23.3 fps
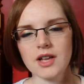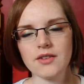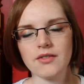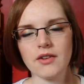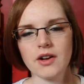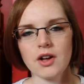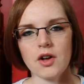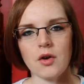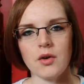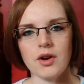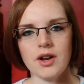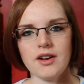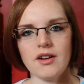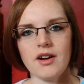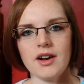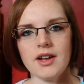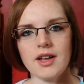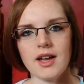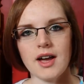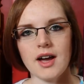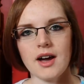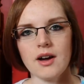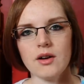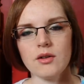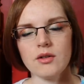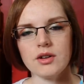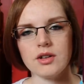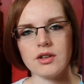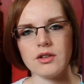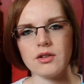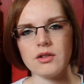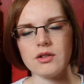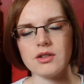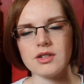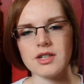If I go on a night out,
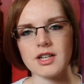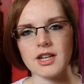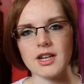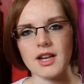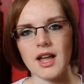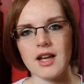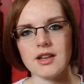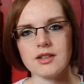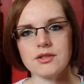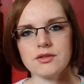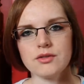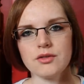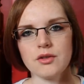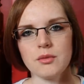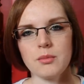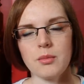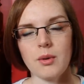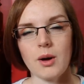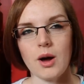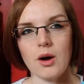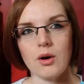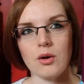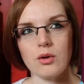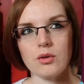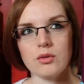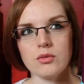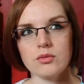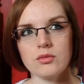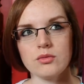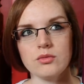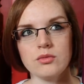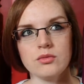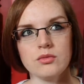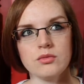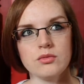it usually lasts for about
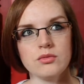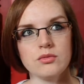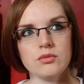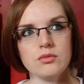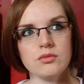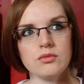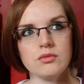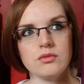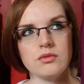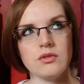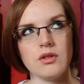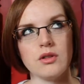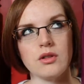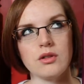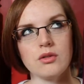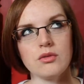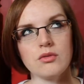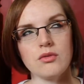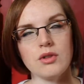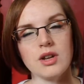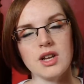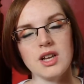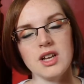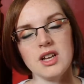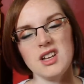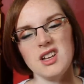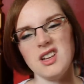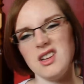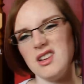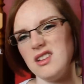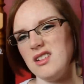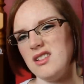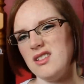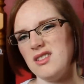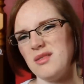
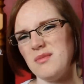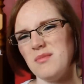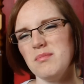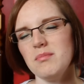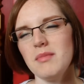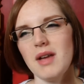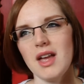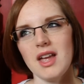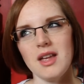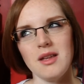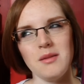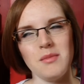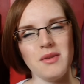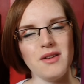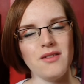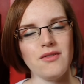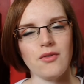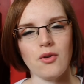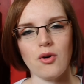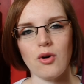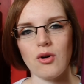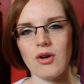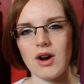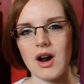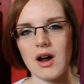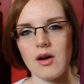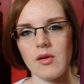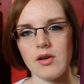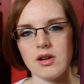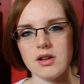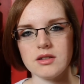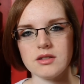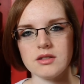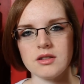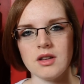3, maybe 4
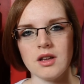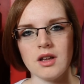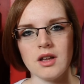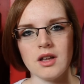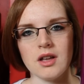hours